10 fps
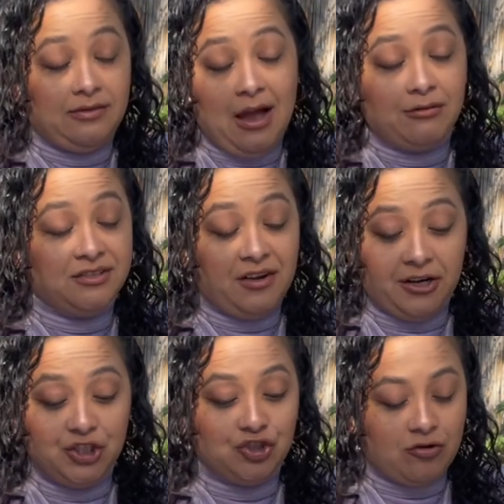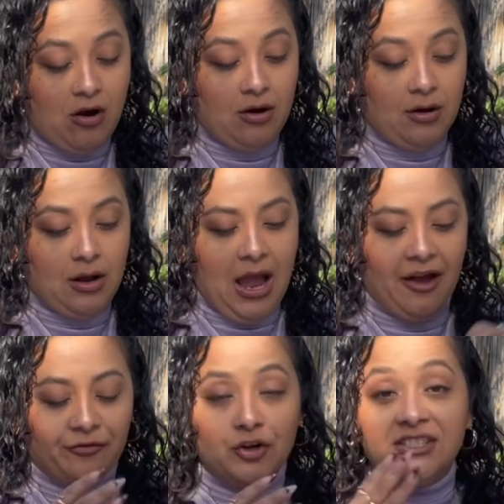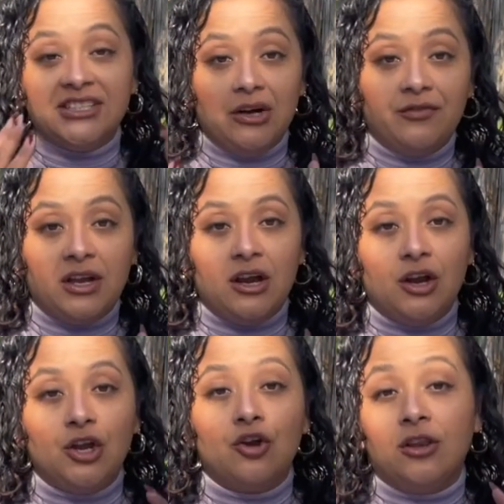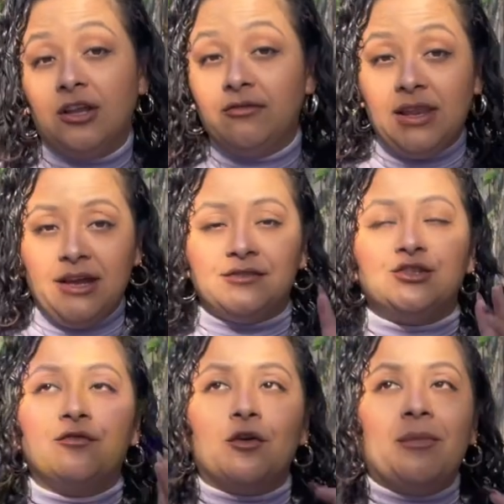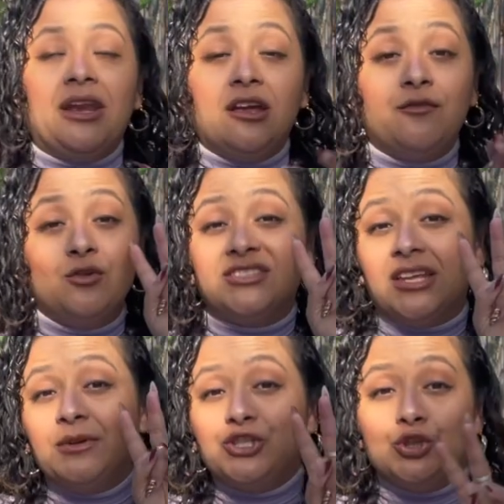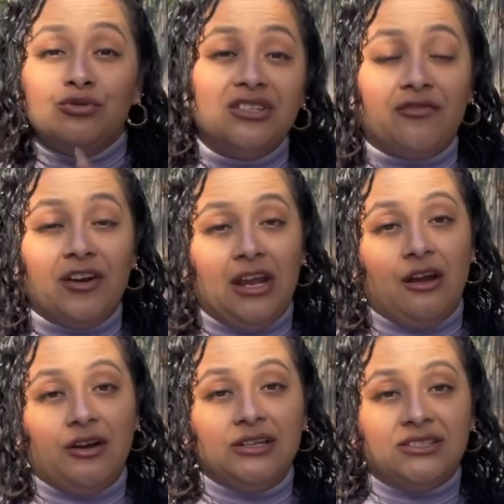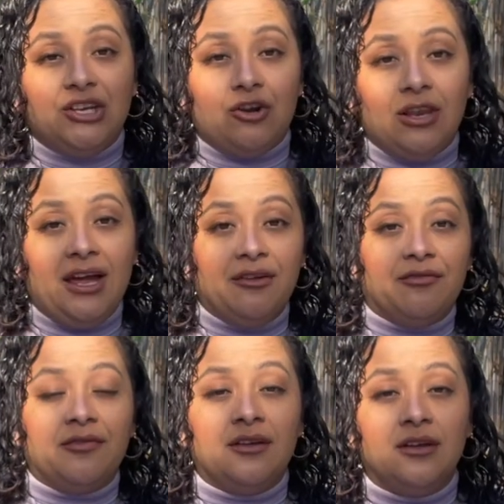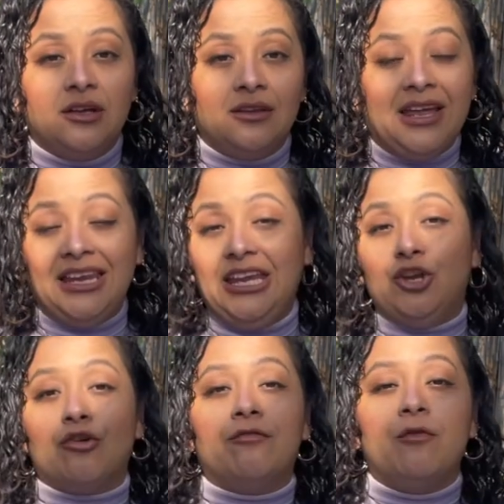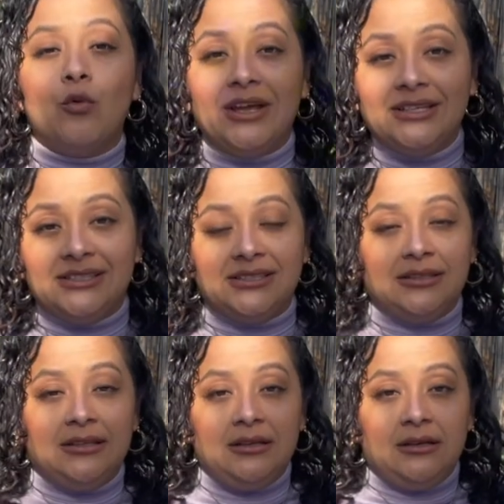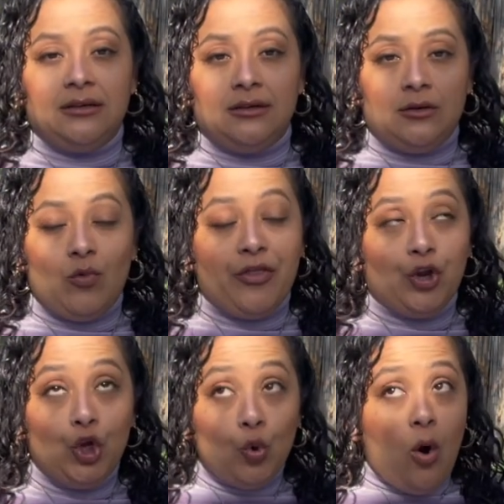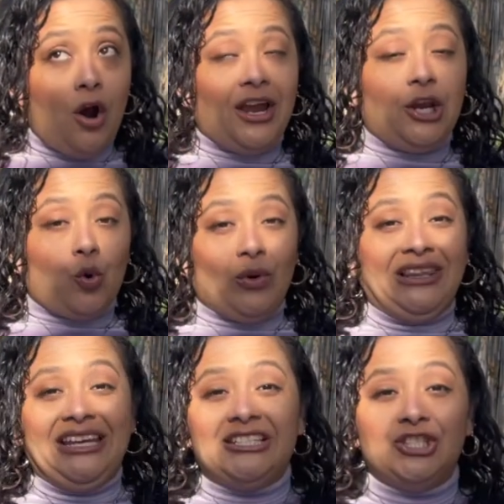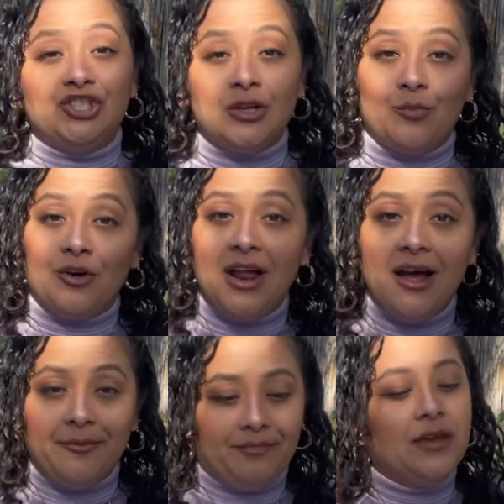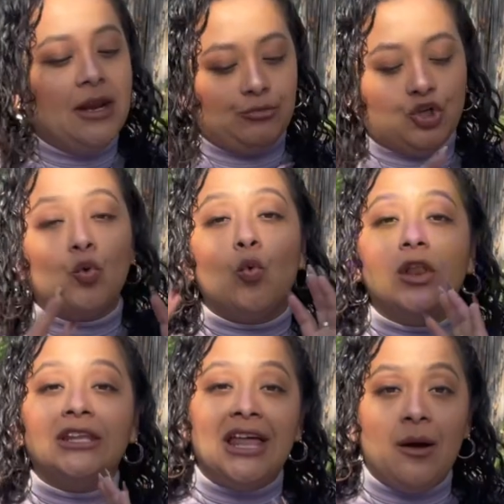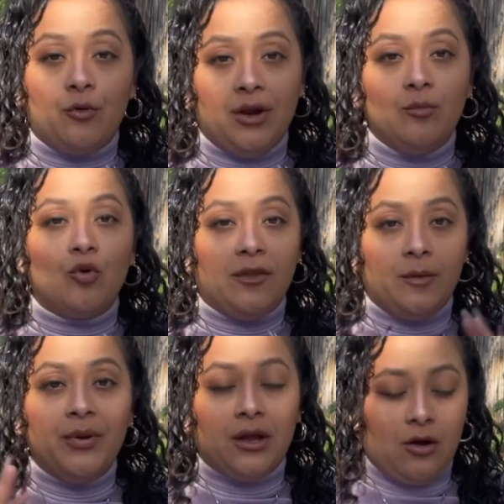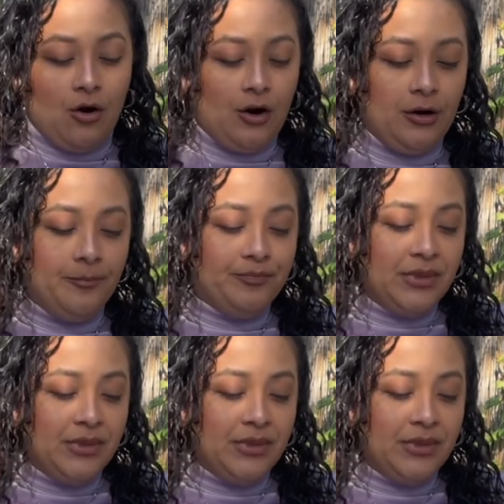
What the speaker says: that was very strong. After self-care, your love life. So for many of you, it's going to be 2 different areas in your life that need your focus, whether you are in a relationship or not. And I'm sure we'll elaborate more in the pick a card.